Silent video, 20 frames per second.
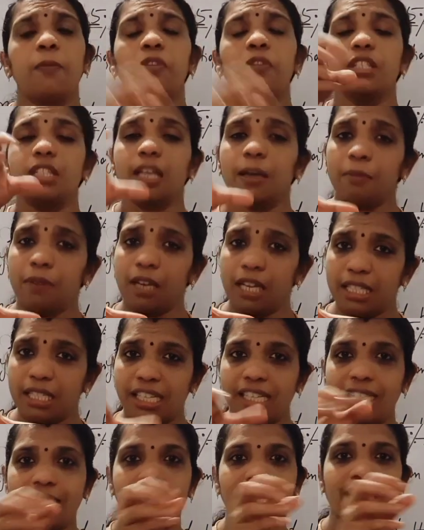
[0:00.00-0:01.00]
some
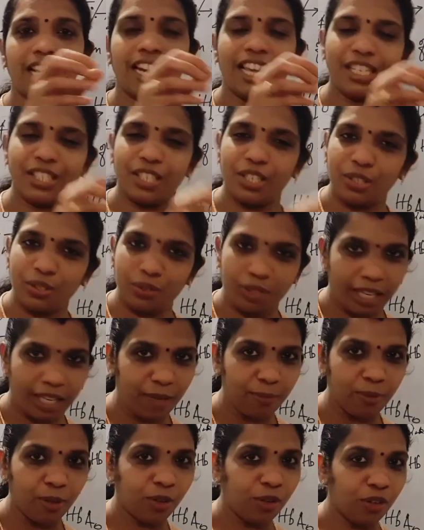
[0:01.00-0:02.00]
disease in relation to
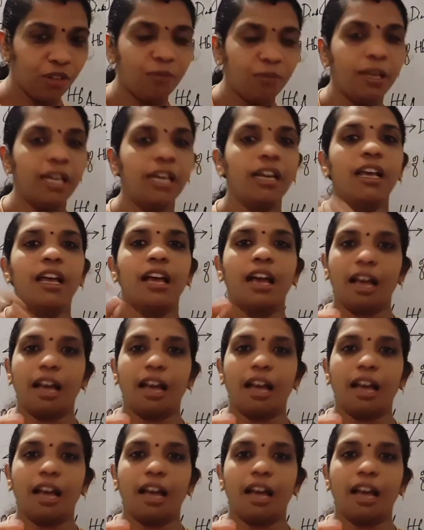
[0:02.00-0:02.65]
hemoglobin,